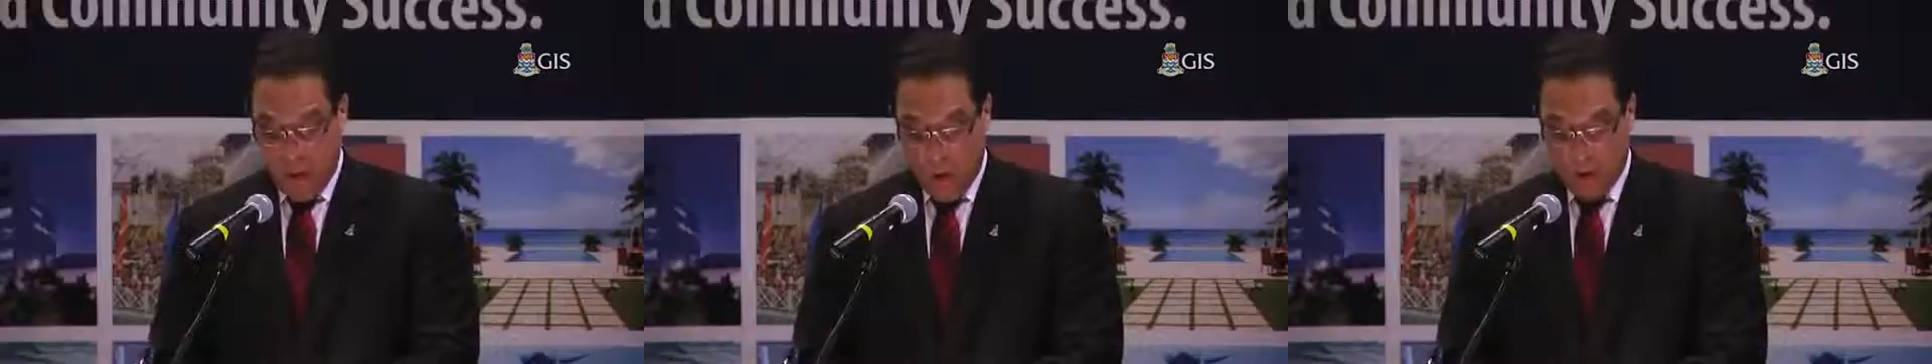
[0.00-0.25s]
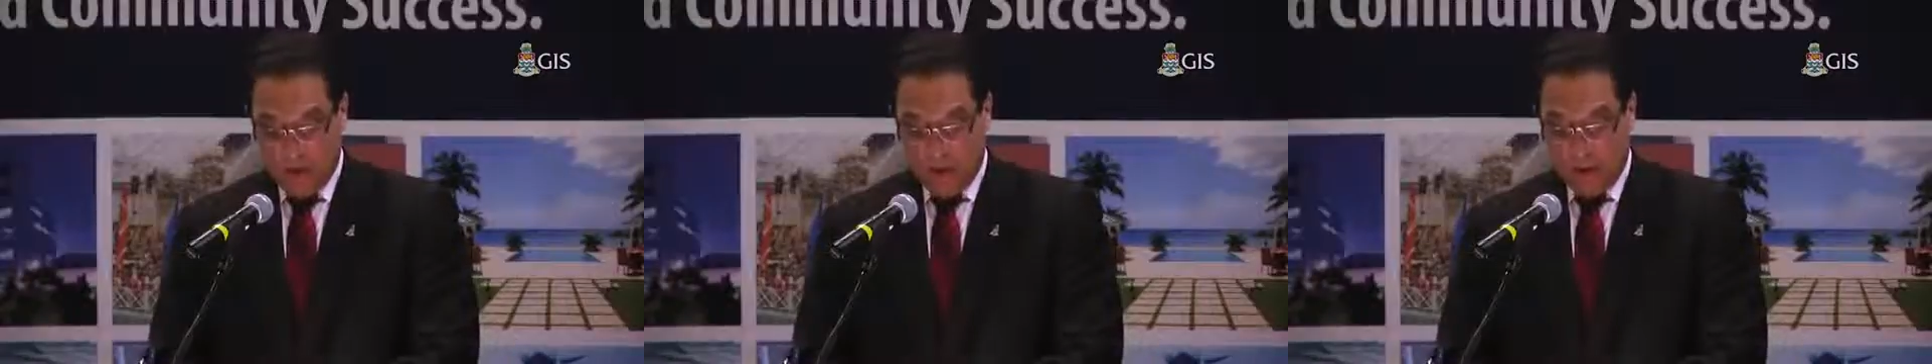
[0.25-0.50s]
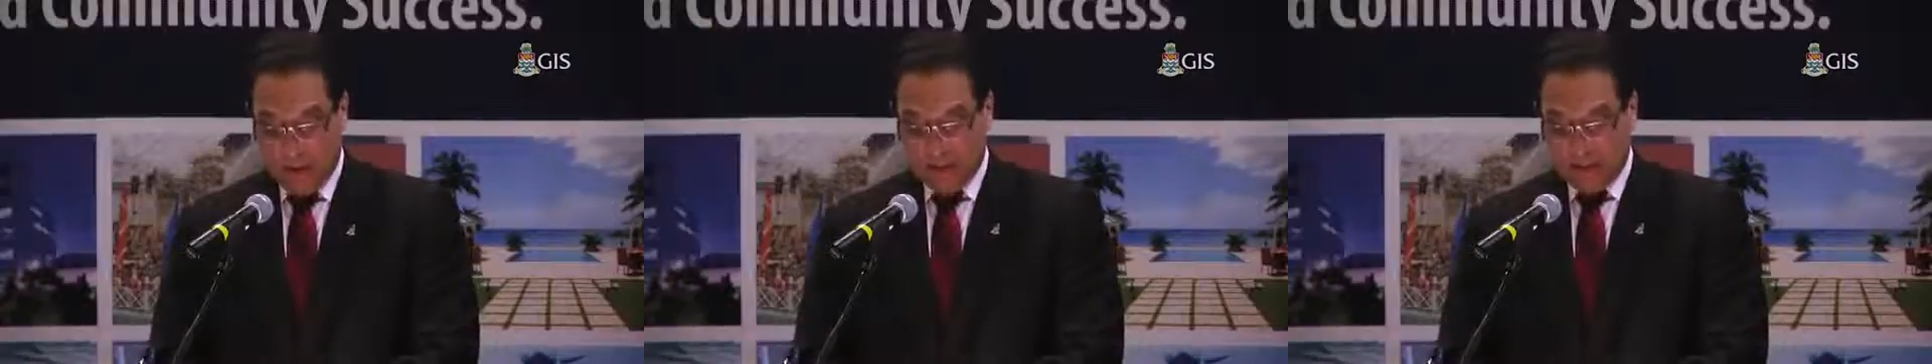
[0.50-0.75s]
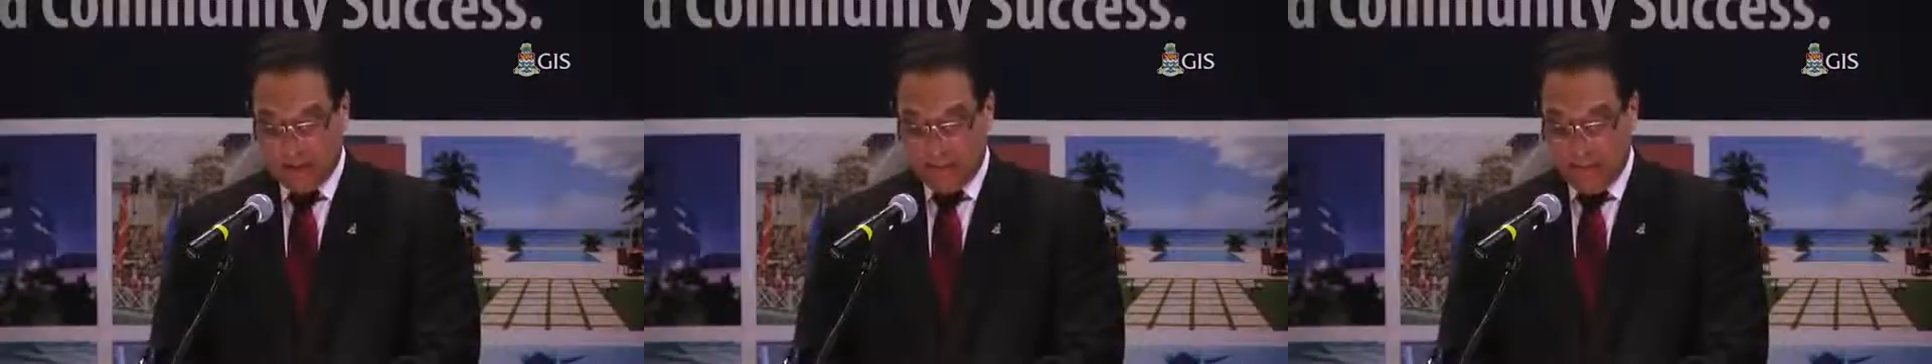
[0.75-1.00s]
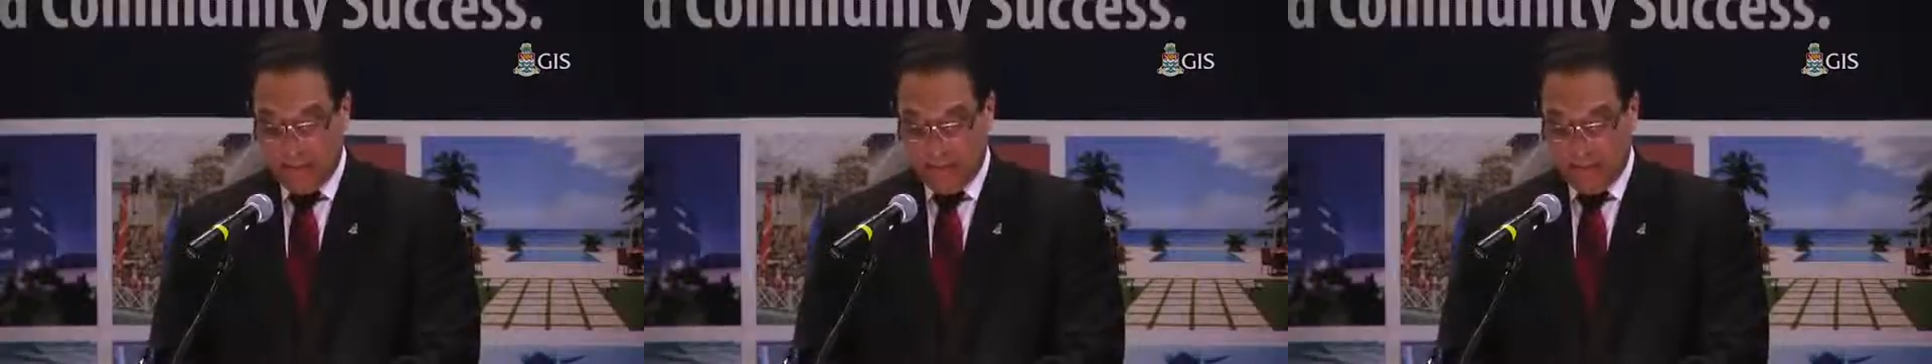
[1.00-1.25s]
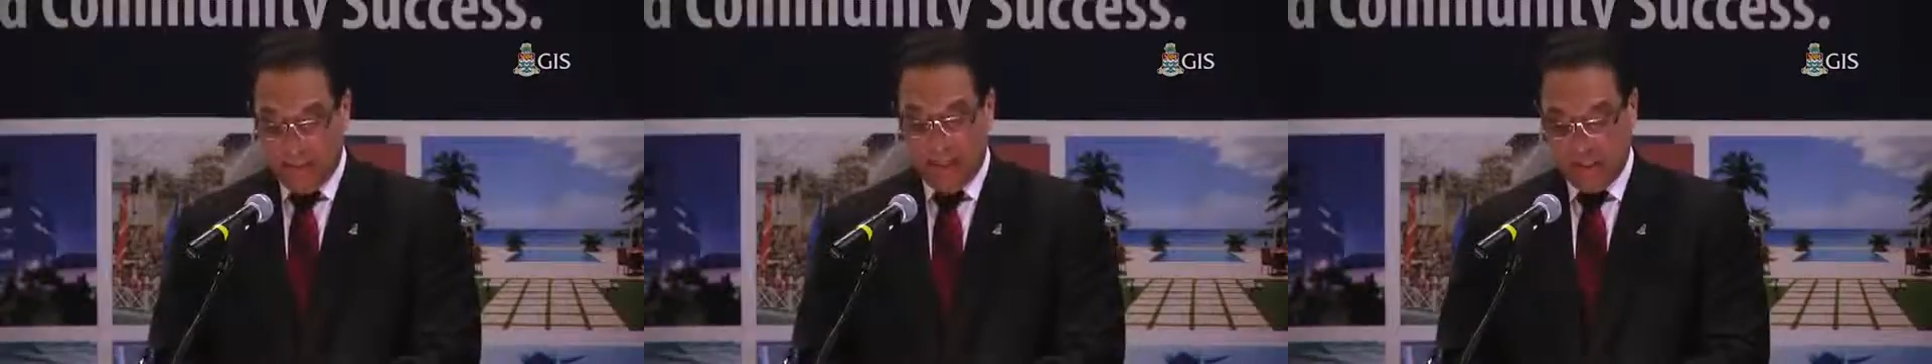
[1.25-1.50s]
Under the current system,
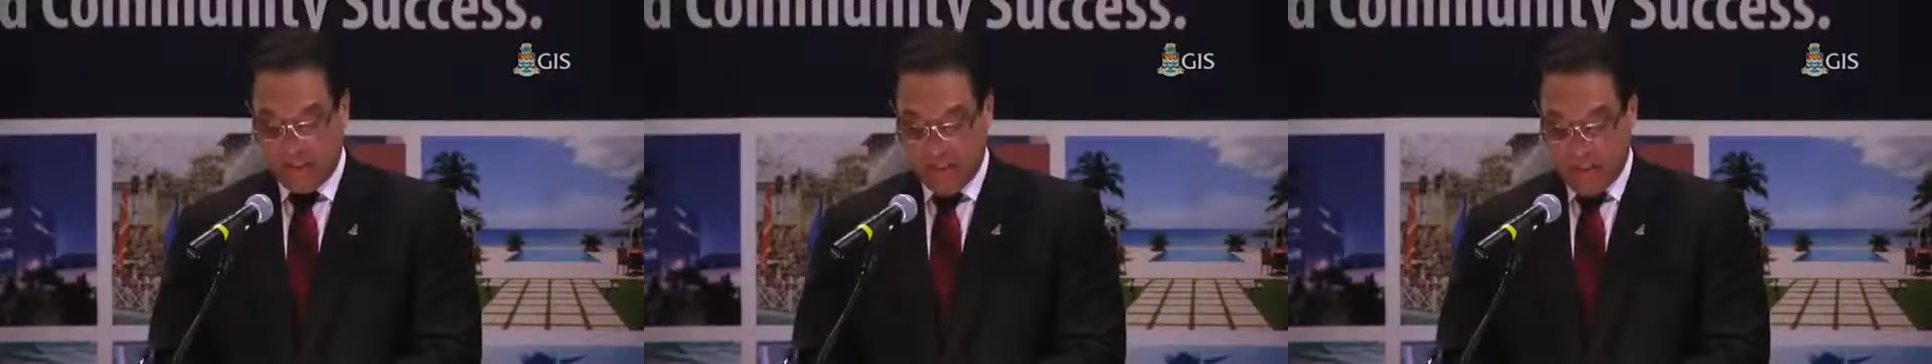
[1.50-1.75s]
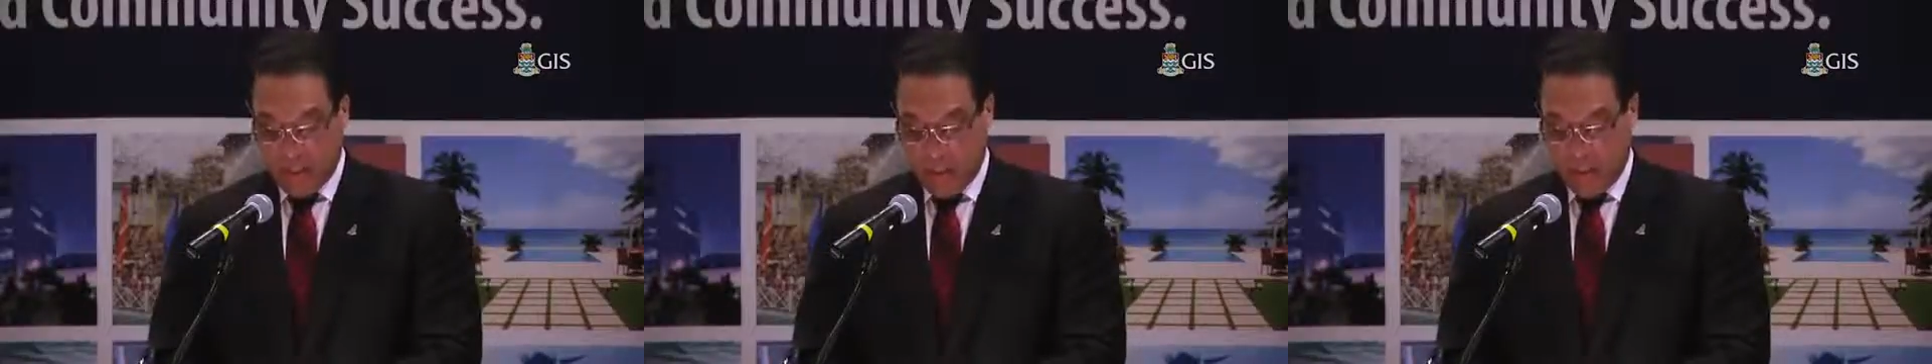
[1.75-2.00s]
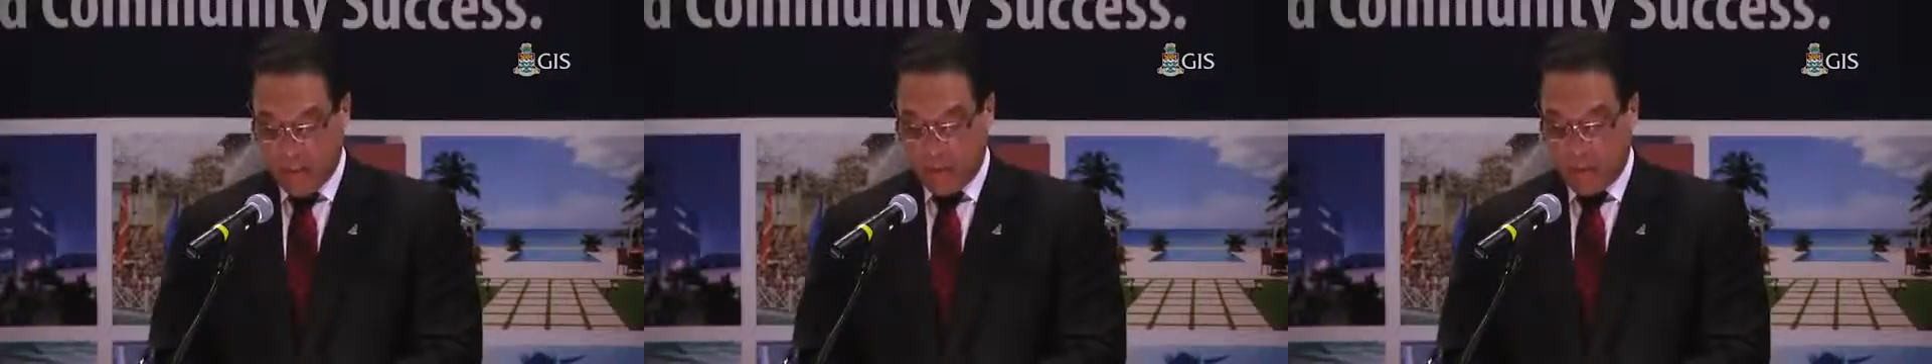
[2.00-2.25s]
it is the employer